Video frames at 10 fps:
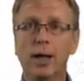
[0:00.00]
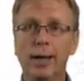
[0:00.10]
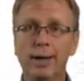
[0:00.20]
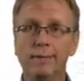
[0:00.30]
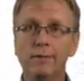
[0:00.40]

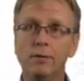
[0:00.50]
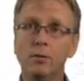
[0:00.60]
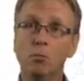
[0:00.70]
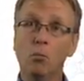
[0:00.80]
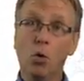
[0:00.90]
and,
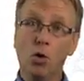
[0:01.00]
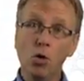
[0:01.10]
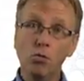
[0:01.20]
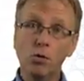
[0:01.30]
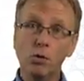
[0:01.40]

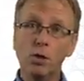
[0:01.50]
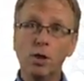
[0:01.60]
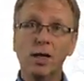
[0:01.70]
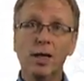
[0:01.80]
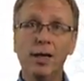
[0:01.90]
moreover,
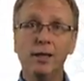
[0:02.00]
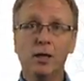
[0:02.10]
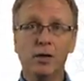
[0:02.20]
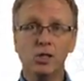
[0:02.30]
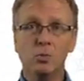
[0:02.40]
it
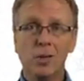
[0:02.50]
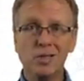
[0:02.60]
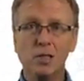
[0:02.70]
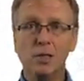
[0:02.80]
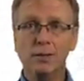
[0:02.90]
are
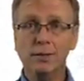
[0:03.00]
especially